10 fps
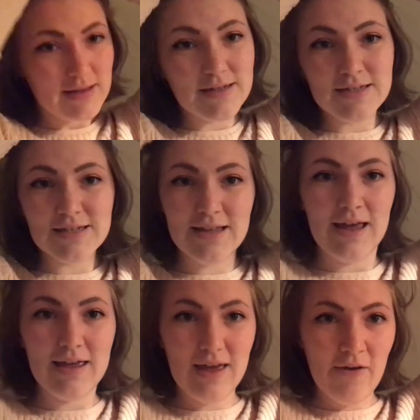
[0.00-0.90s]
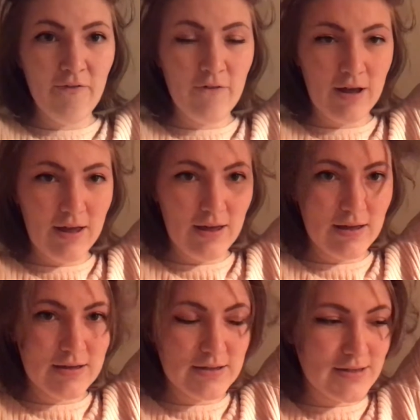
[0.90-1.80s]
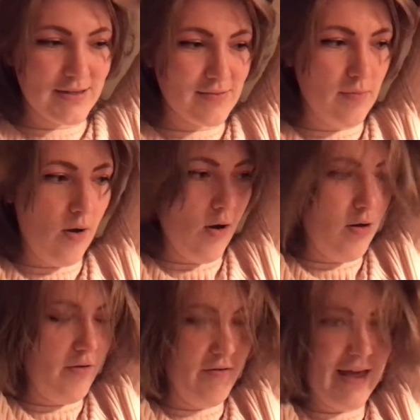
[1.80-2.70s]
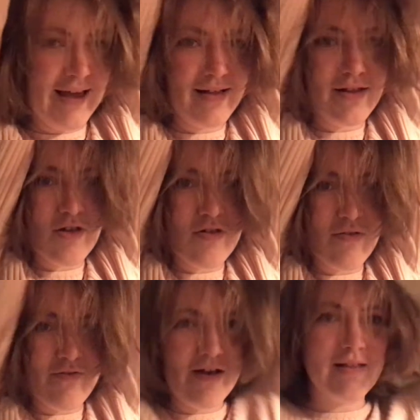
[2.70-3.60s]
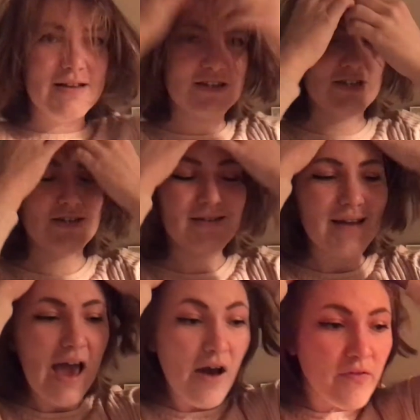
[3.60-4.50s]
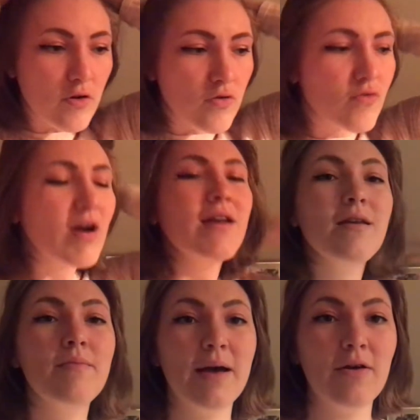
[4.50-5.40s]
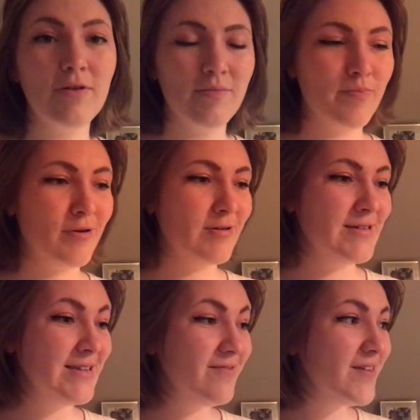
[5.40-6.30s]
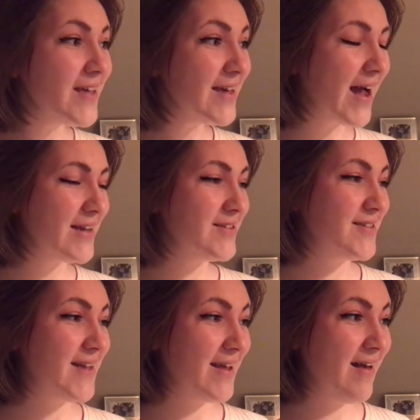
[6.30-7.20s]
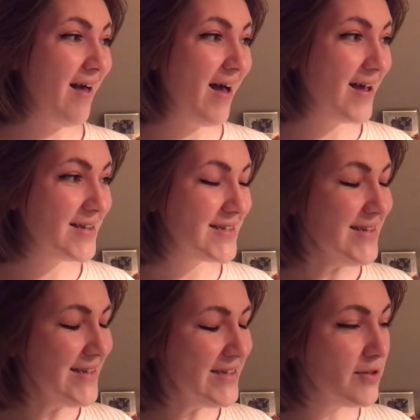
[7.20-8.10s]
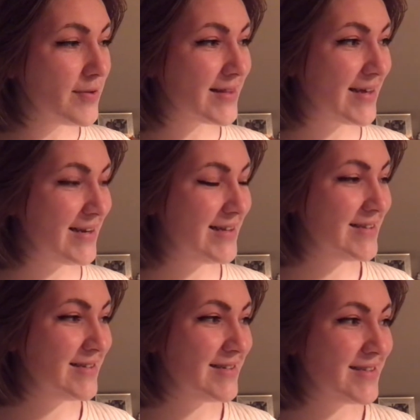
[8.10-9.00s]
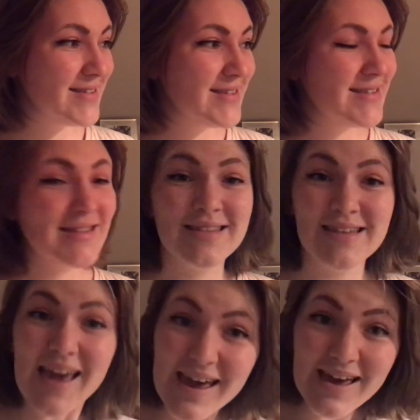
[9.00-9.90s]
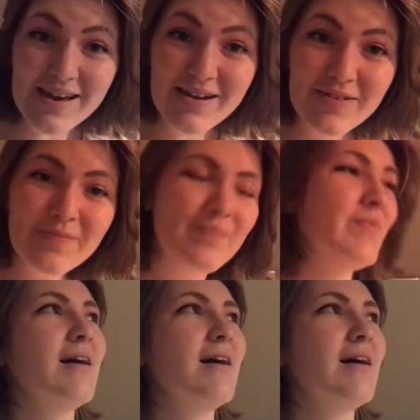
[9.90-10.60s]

this is like every small English village ever written about and put on TV. I can't deal with it. It's just the same.